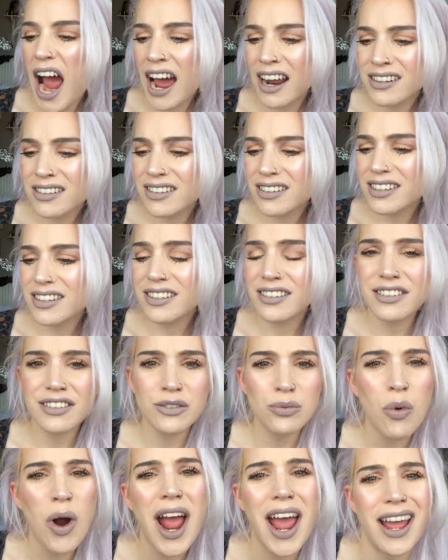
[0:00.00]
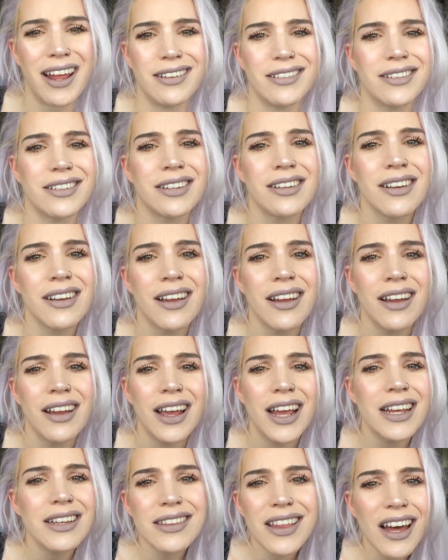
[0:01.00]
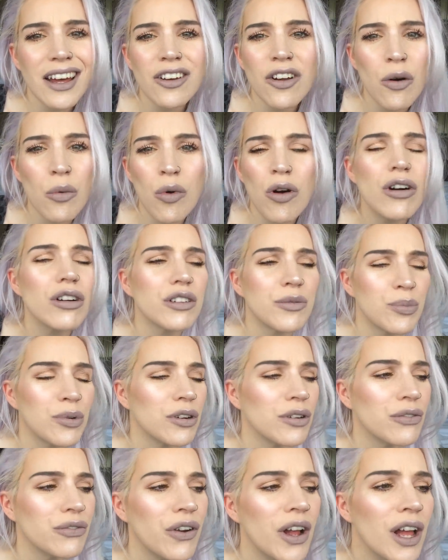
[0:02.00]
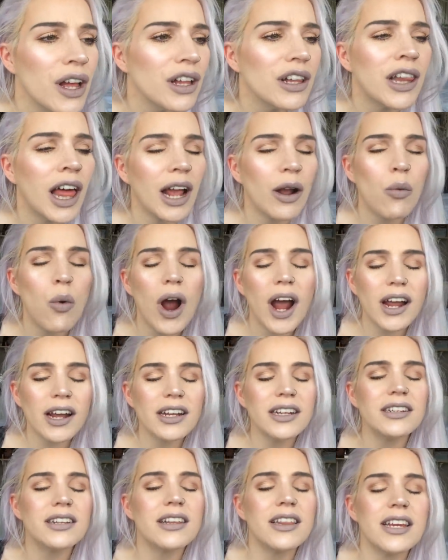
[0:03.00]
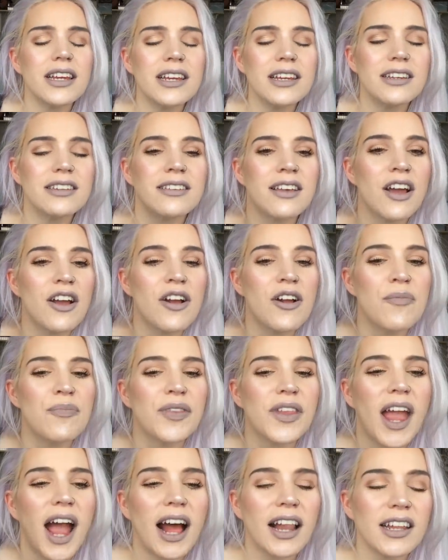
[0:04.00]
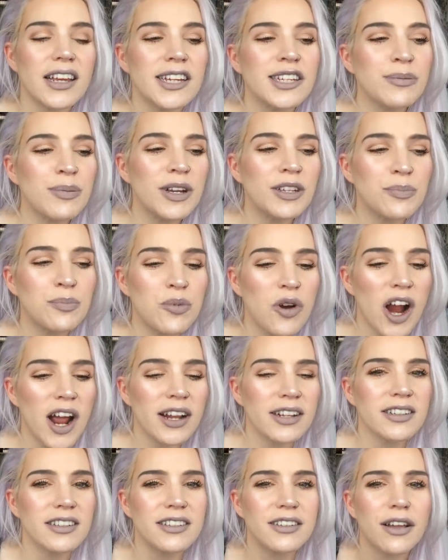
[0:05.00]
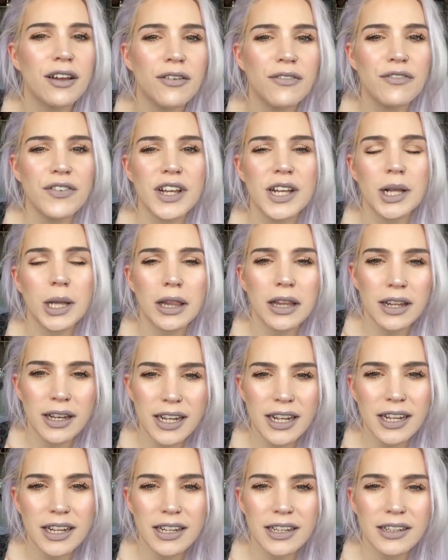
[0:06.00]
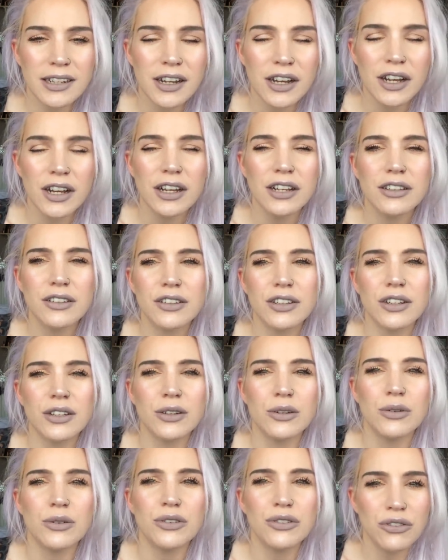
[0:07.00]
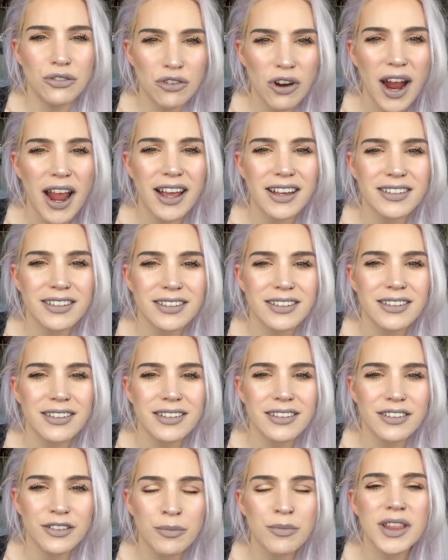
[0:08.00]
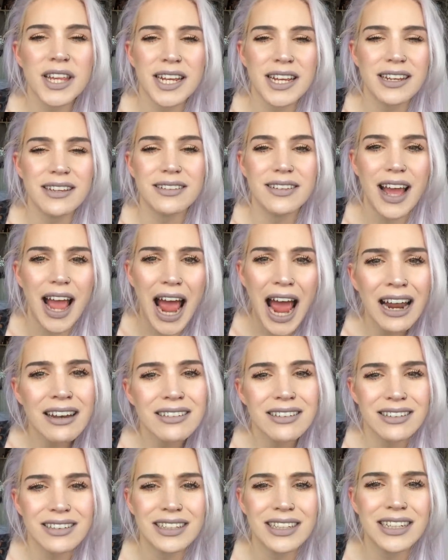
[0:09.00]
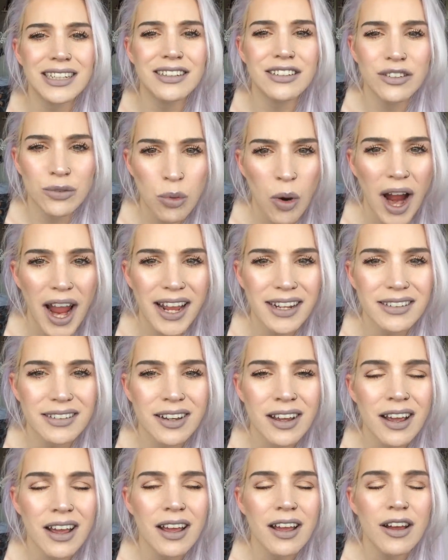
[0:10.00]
Anti-sweat. Is that not waterproof? Like, why do these AliExpress brands feel the need to stress something is anti-sweat